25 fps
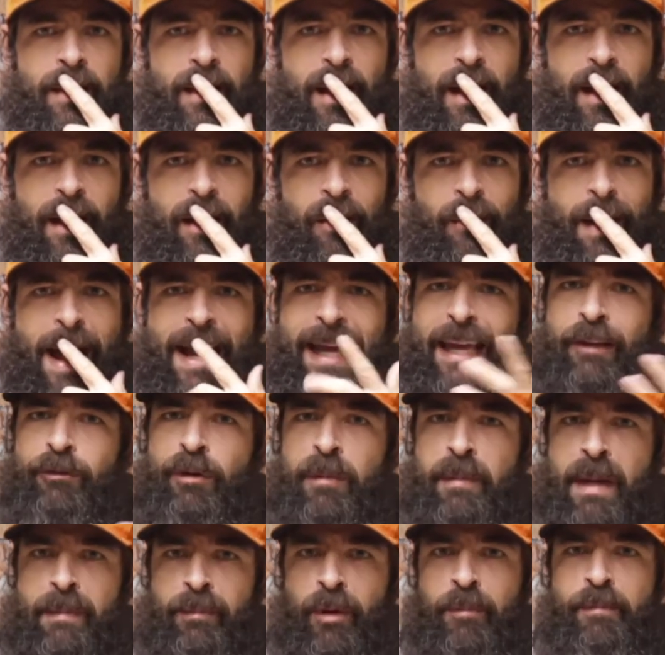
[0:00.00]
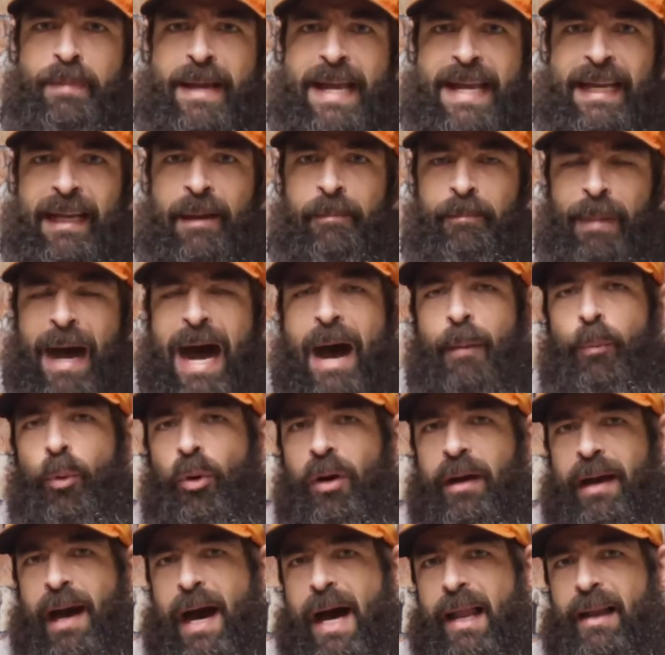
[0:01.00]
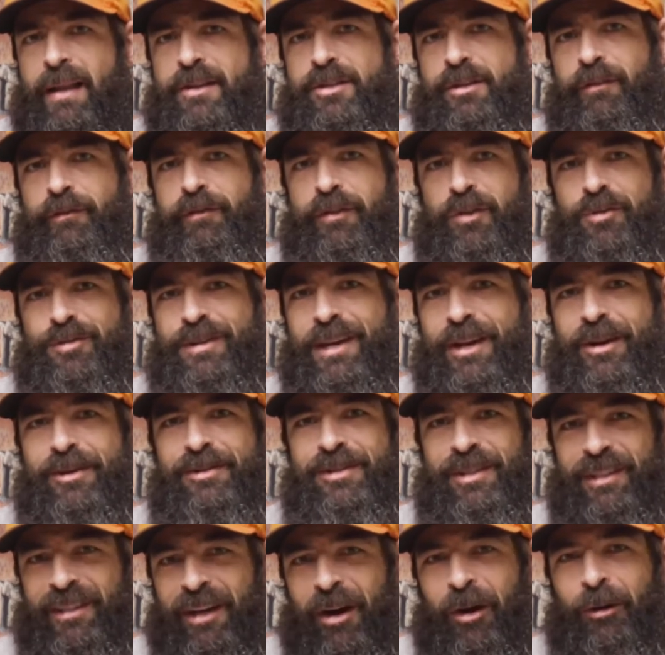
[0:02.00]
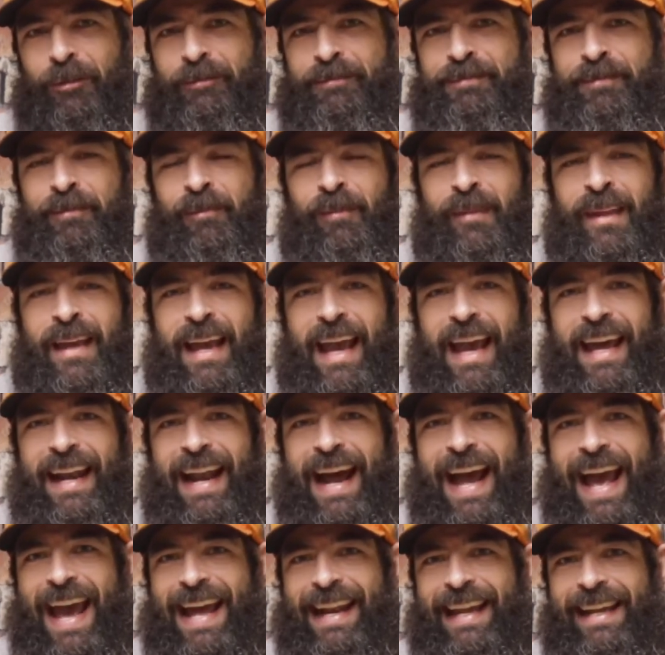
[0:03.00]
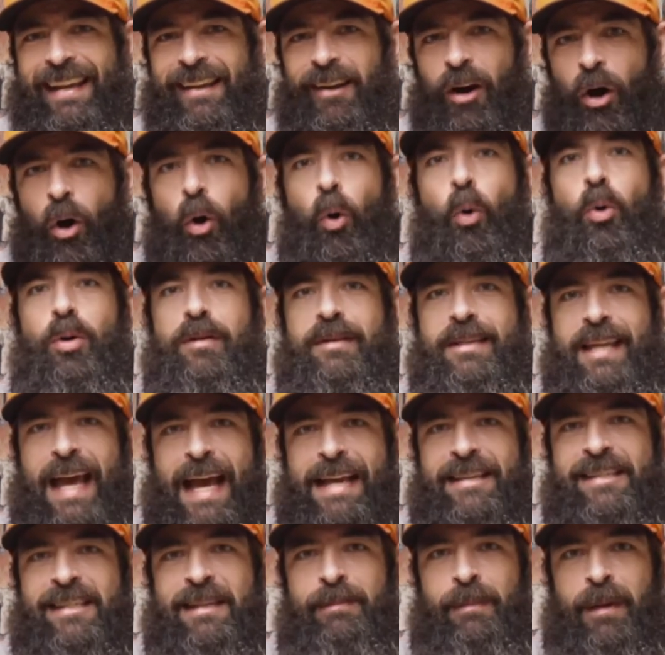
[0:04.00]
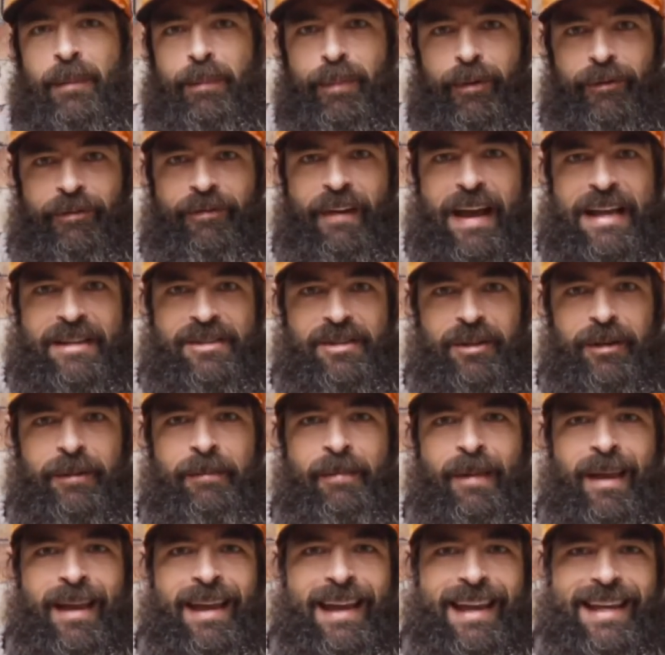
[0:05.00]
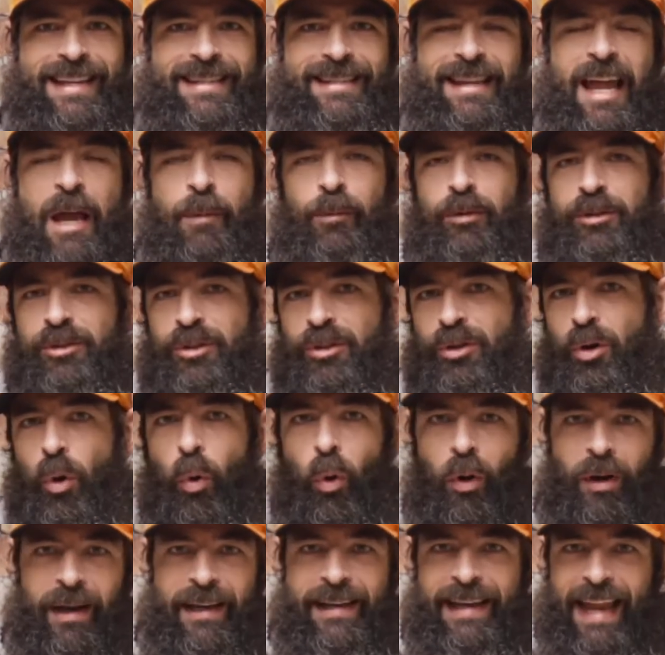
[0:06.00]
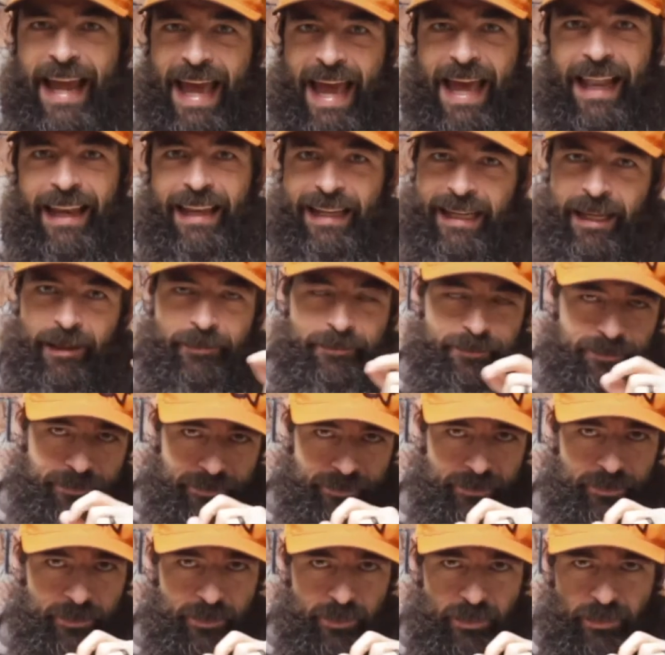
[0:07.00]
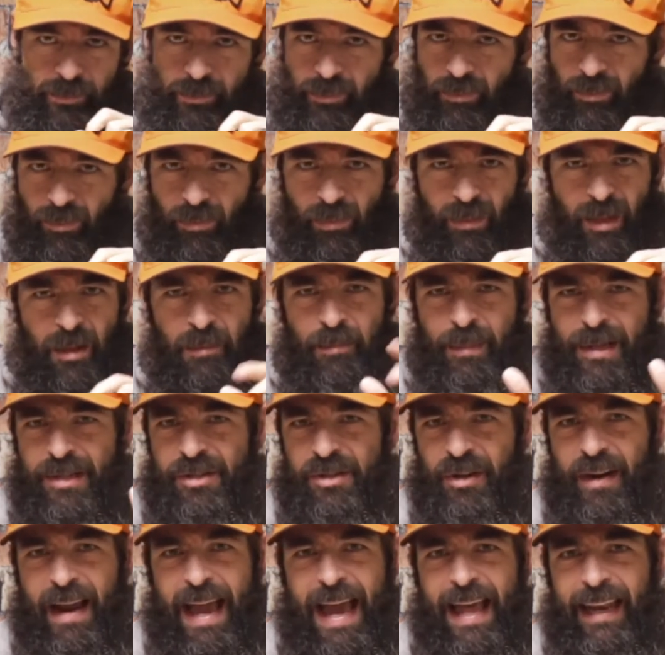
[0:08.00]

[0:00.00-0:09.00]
I can remember being in Bible college a few years ago, and I had an Old Testament professor. His name was Gordon Elliott. Mr.